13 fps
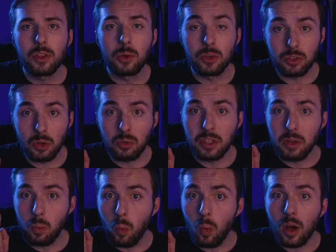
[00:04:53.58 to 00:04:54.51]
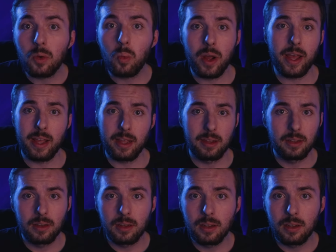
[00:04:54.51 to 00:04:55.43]
there is only one way
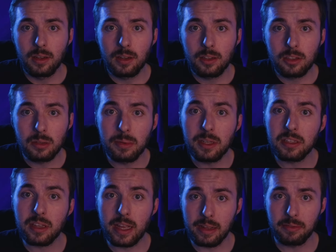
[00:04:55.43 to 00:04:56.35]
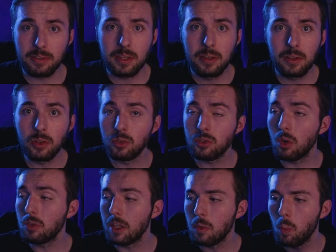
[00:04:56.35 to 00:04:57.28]
to be saved. There's
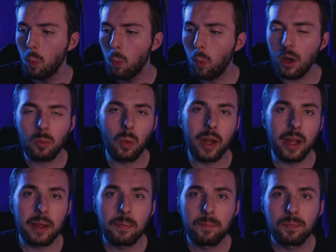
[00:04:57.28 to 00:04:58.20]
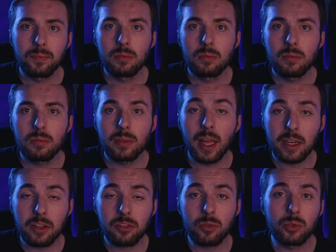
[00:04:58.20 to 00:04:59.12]
only one way, and
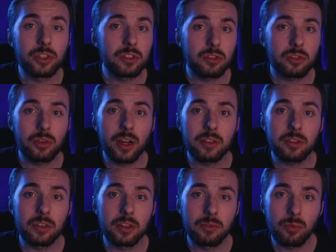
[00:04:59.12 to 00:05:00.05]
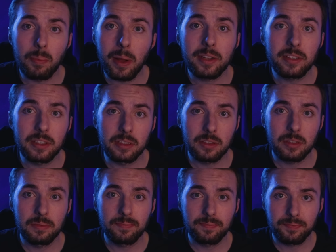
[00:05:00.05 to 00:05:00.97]
that is through Jesus Christ and
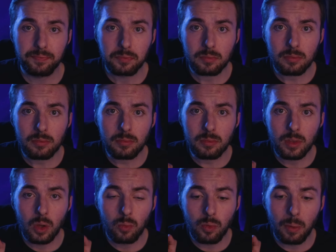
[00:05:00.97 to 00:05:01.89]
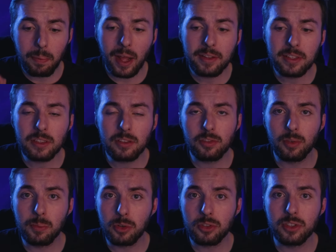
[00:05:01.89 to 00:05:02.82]
repentance. Repentance
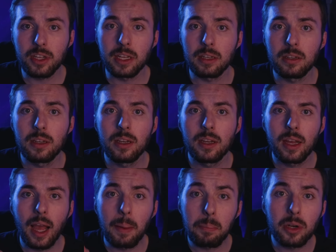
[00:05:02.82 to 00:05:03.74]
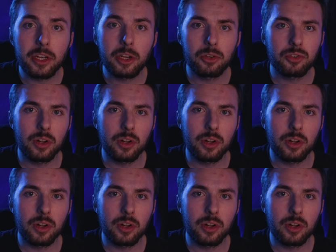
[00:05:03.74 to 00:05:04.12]
from your sin and putting your